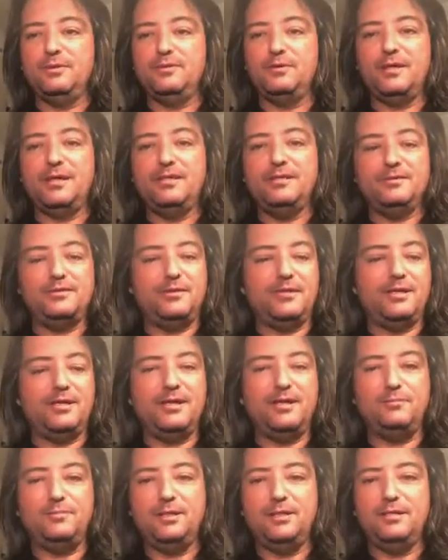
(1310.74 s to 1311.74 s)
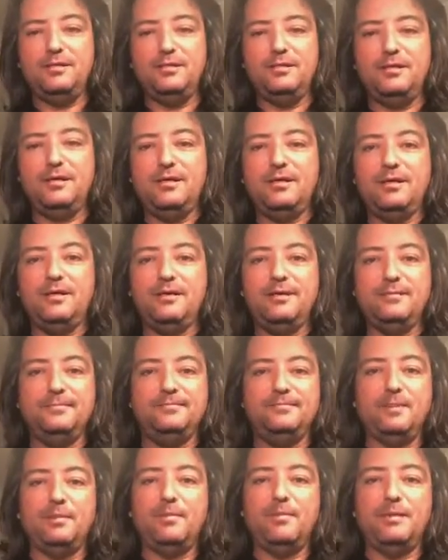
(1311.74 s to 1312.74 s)
you guys want to try this or not, but
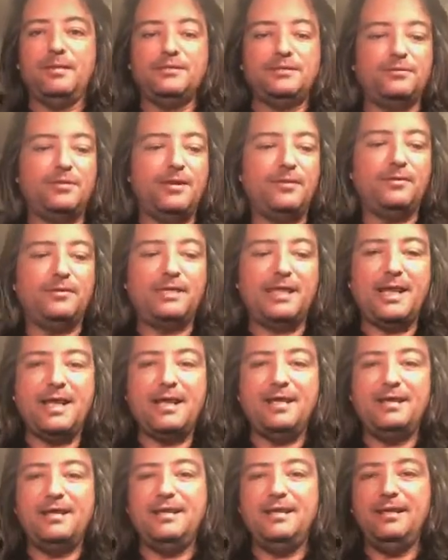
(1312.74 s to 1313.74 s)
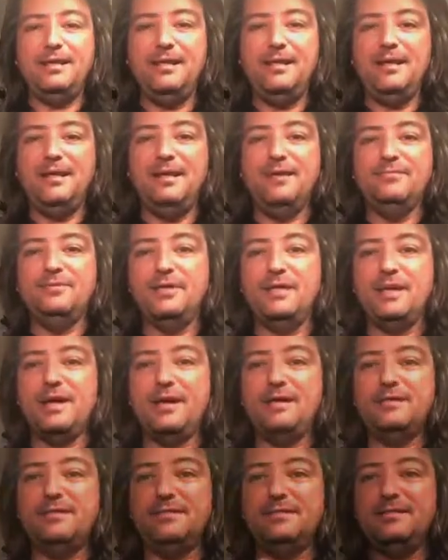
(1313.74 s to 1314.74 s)
I've been messing around with that, and he
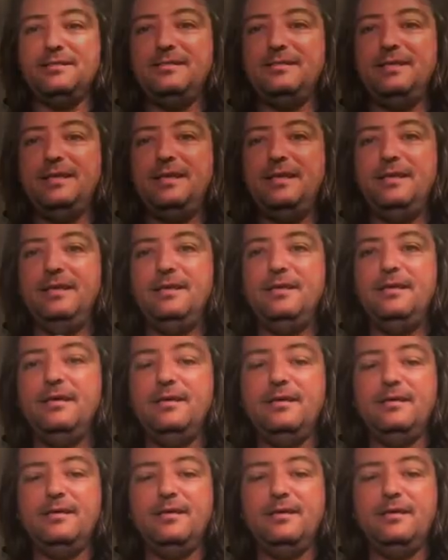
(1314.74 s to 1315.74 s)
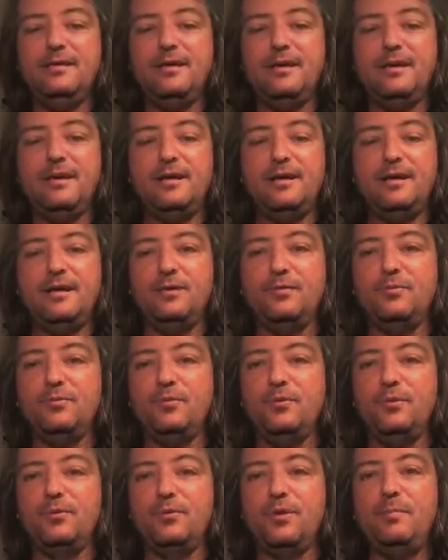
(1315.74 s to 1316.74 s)
gives a nice sticky,
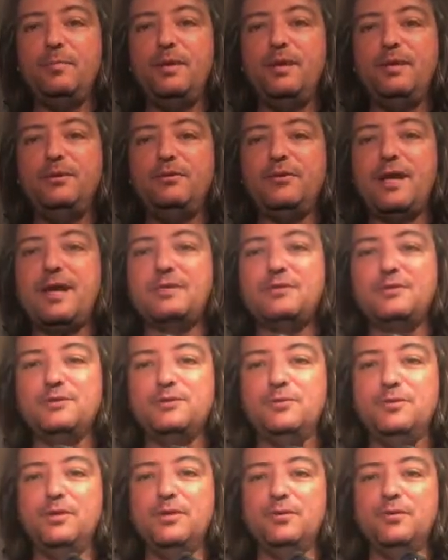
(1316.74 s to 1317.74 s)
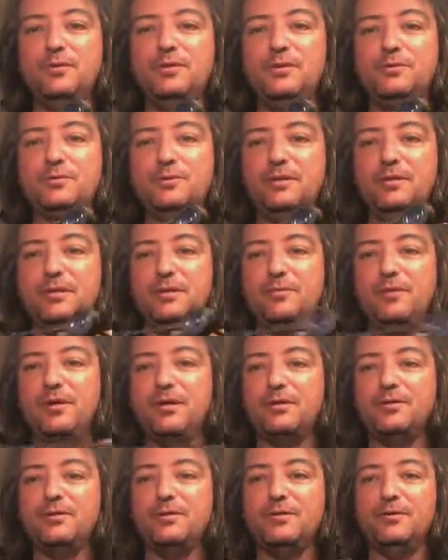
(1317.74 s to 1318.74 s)
grippy Traxxas wheel with his
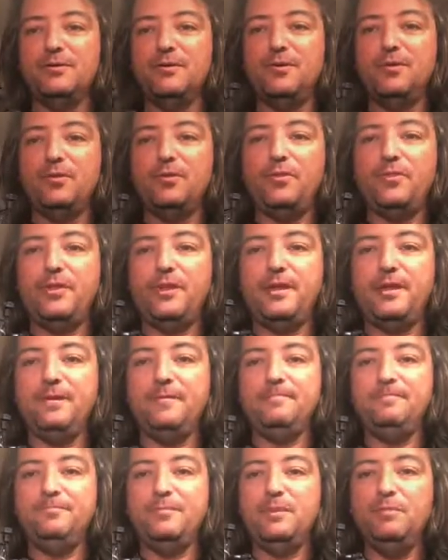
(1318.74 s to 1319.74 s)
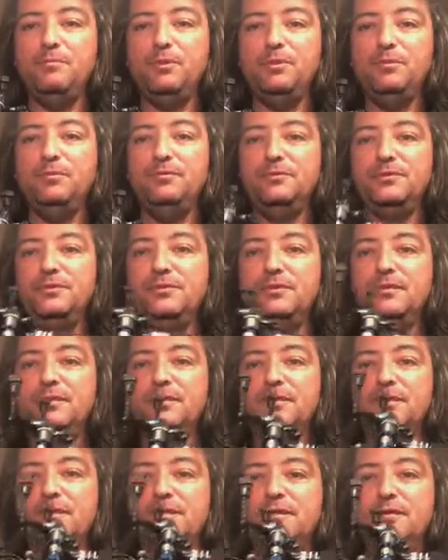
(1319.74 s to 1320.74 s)
wheelie bar. So the whole thing
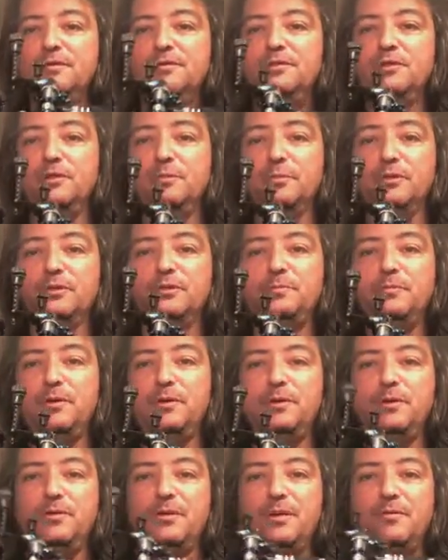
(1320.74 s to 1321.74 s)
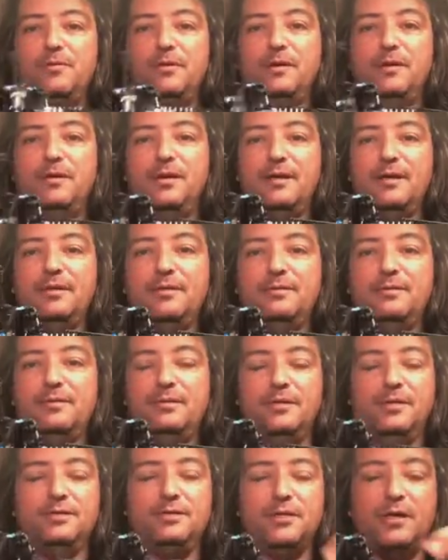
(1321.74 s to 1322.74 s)
moves super smooth. I really
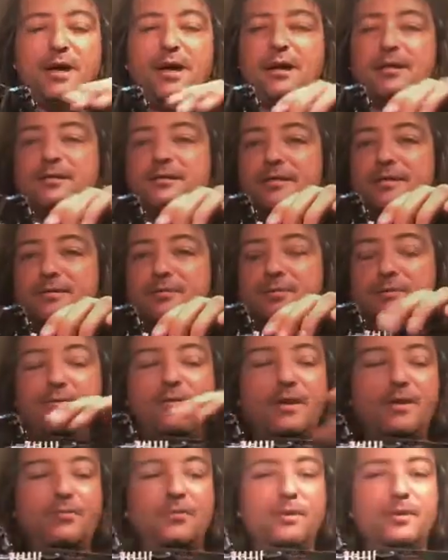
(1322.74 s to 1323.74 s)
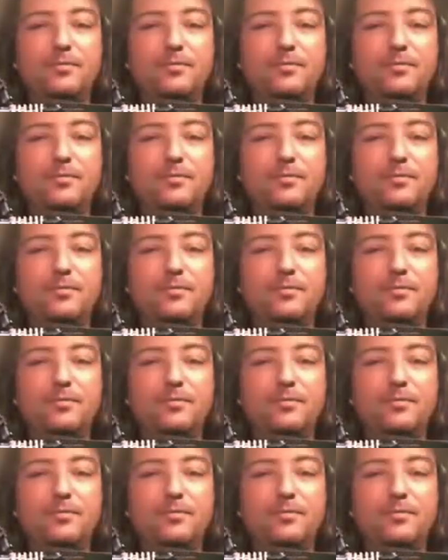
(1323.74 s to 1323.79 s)
like the shocks that he's